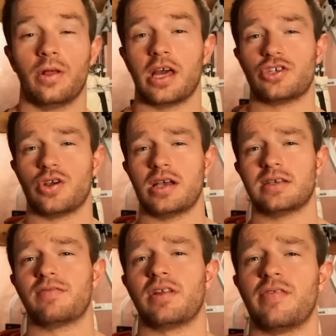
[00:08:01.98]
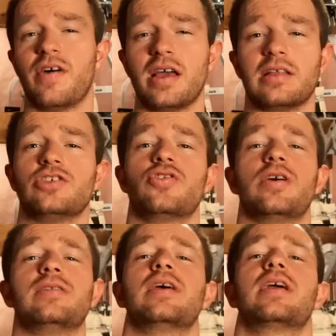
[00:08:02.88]
catch you guys after the fight. Enjoy
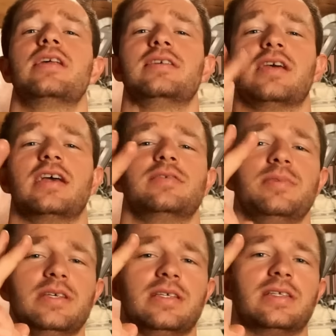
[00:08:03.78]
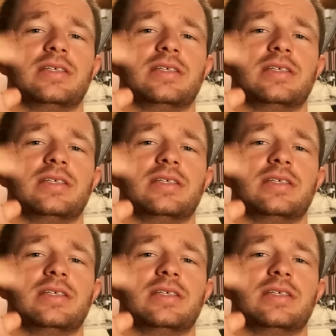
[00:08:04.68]
it. Take it easy, guys. Peace.